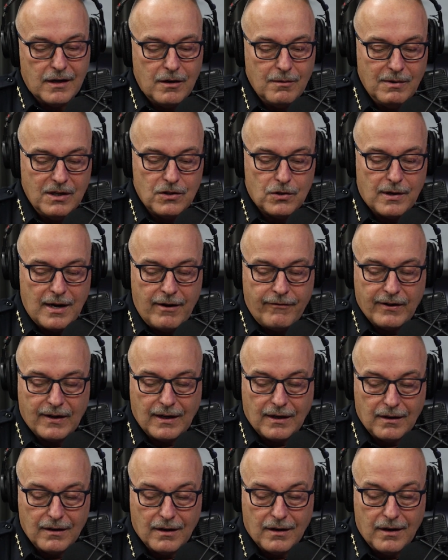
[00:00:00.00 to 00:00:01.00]
Human
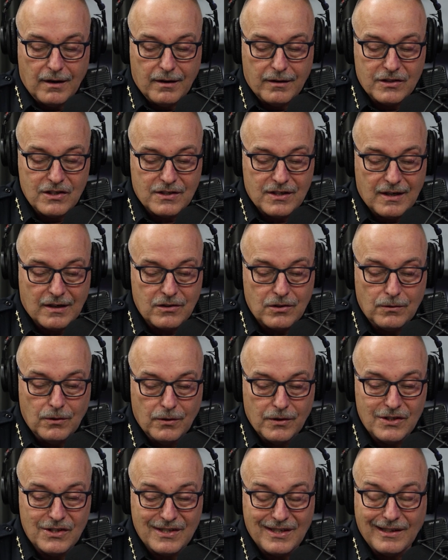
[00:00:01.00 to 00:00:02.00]
trafficking,
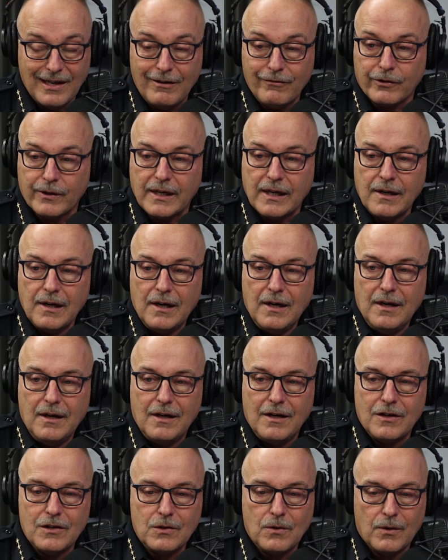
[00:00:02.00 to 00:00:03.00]
sexual slavery
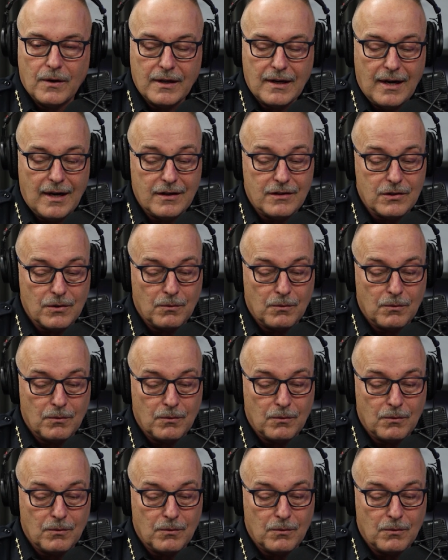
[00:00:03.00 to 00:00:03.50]
is going on.